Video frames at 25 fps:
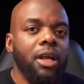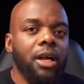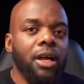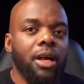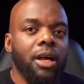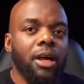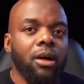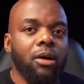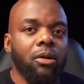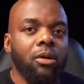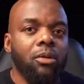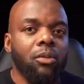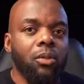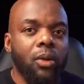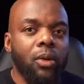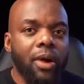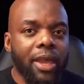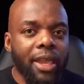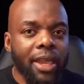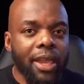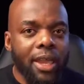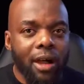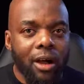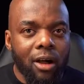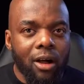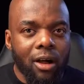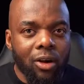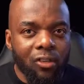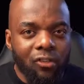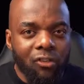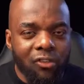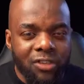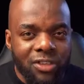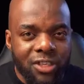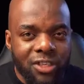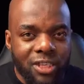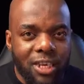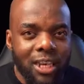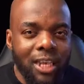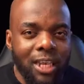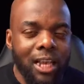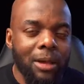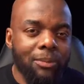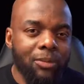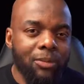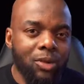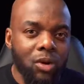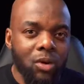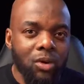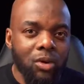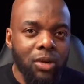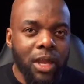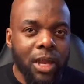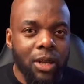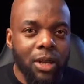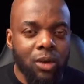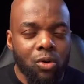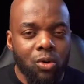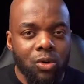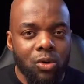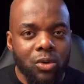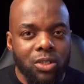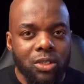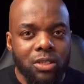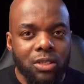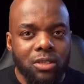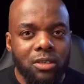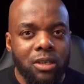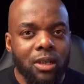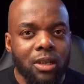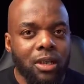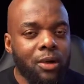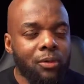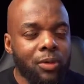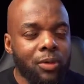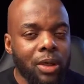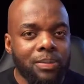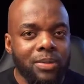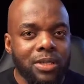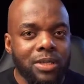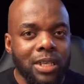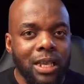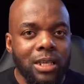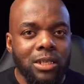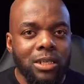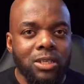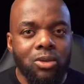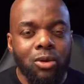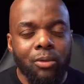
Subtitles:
way of setting up your online course website.